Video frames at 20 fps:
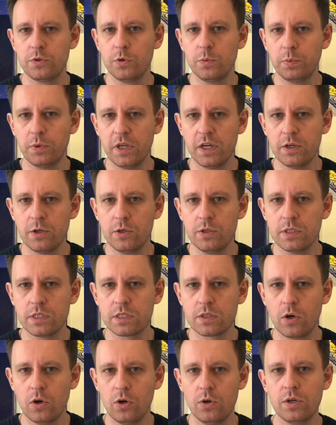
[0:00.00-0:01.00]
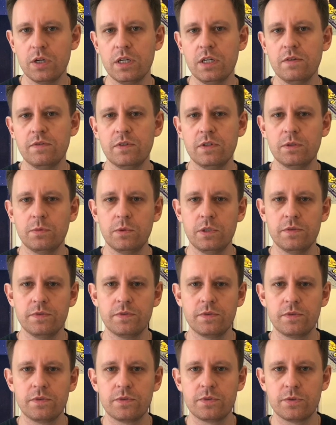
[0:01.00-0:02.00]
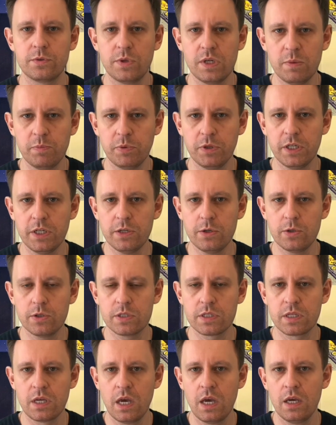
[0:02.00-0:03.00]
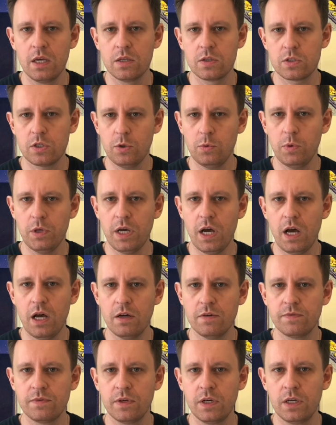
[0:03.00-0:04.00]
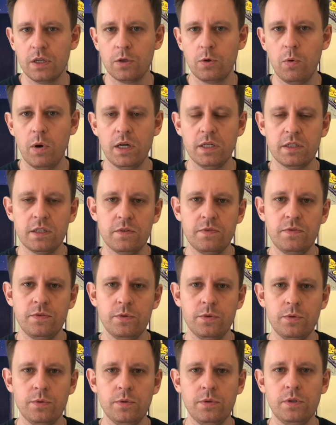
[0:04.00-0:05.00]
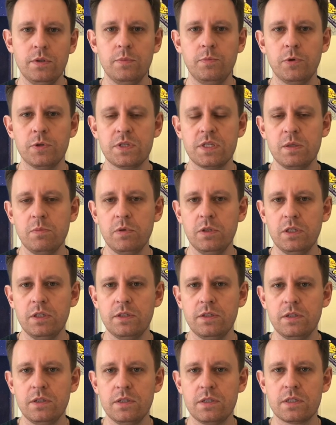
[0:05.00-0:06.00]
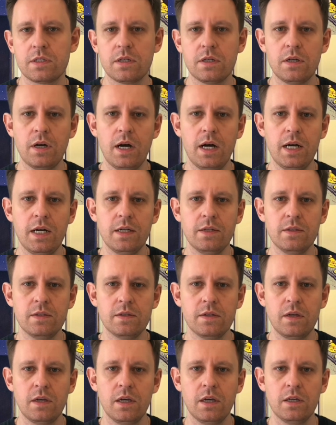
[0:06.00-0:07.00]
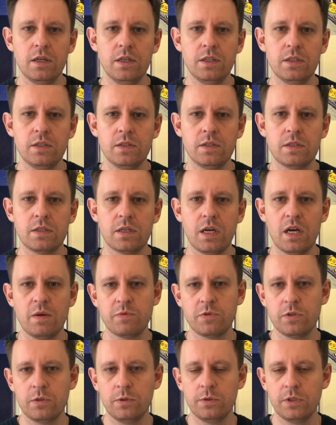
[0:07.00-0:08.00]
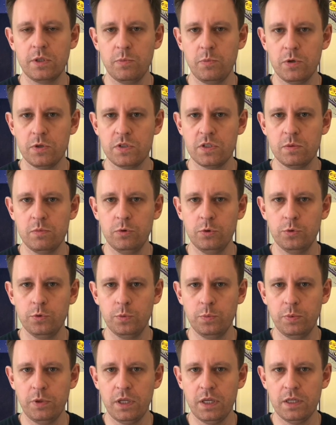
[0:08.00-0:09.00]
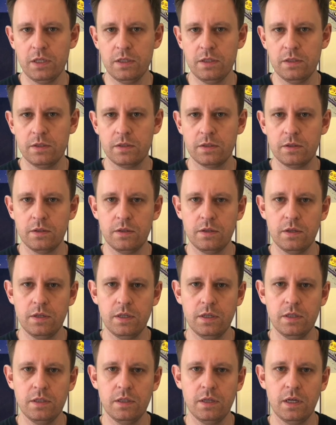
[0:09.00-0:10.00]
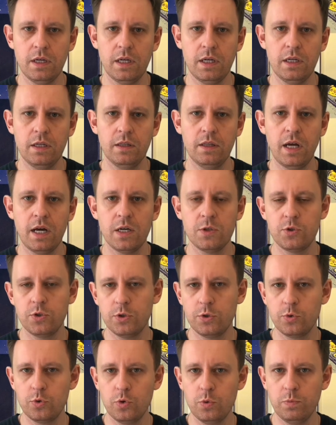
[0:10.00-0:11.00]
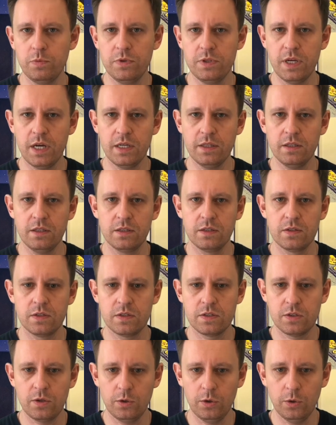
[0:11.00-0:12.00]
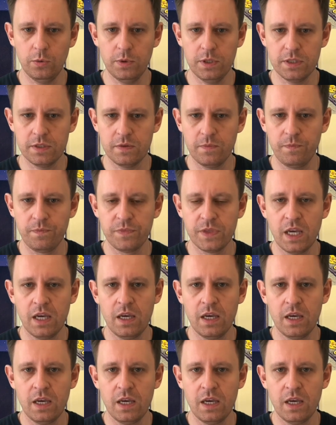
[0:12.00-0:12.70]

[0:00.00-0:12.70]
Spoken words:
2 players or even with 3 players. So we have quite a few possibilities, and it is absolutely possible to play it in a larger group than solo it.